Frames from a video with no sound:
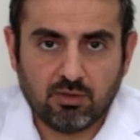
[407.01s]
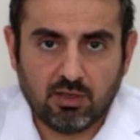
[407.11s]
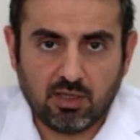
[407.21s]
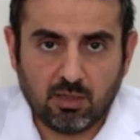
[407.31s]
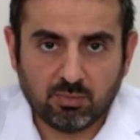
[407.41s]

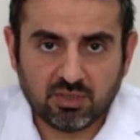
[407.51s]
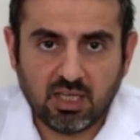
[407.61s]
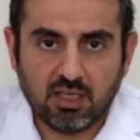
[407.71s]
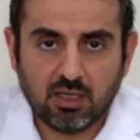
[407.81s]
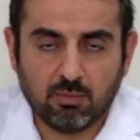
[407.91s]

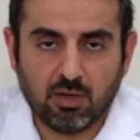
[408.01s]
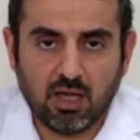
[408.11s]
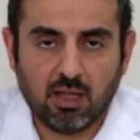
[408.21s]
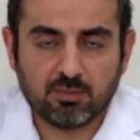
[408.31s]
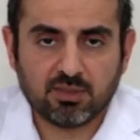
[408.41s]
obtaining a
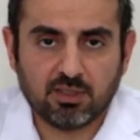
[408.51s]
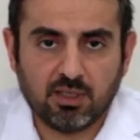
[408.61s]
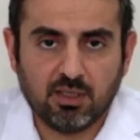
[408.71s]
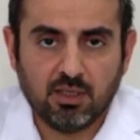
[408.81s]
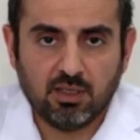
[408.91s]
biopsy,